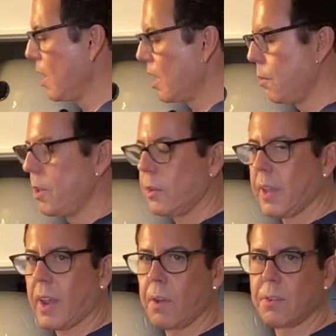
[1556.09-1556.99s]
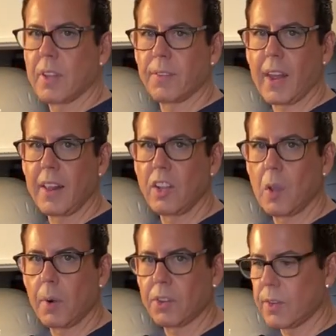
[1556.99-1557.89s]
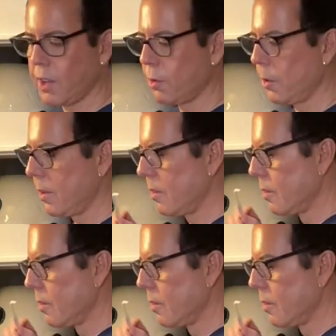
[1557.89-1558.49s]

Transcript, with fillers: If we don't take care of yourself, darling, nobody's gonna do it